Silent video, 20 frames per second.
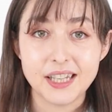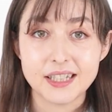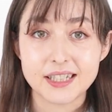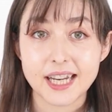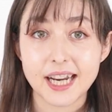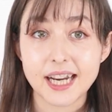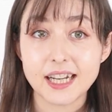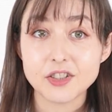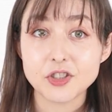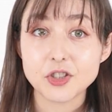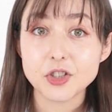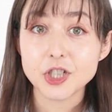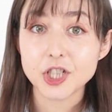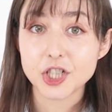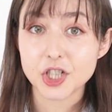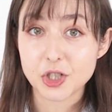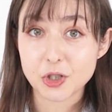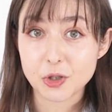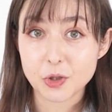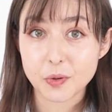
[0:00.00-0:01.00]
To answer
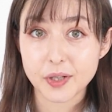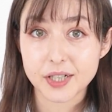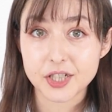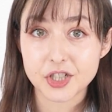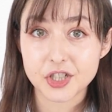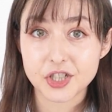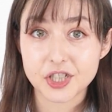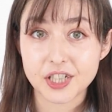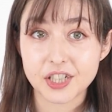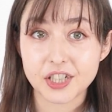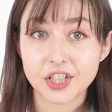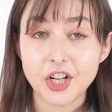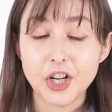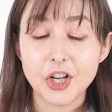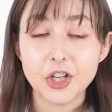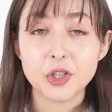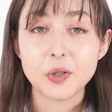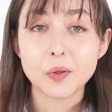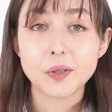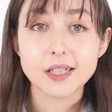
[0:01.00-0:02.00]
a do question,
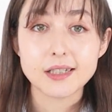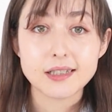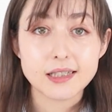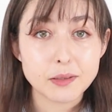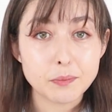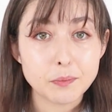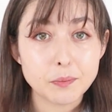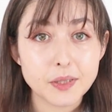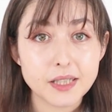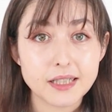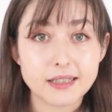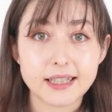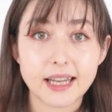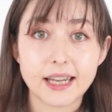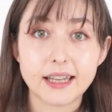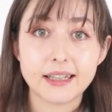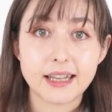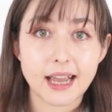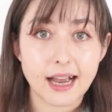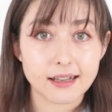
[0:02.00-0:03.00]
you can simply
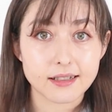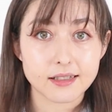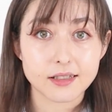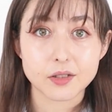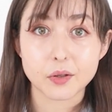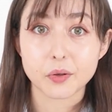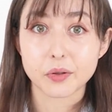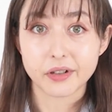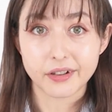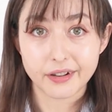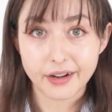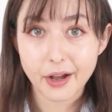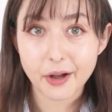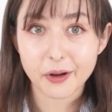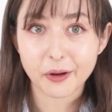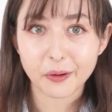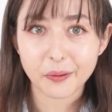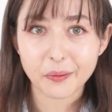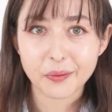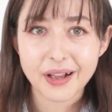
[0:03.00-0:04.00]
say yes or
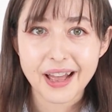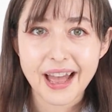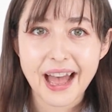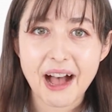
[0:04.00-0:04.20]
no.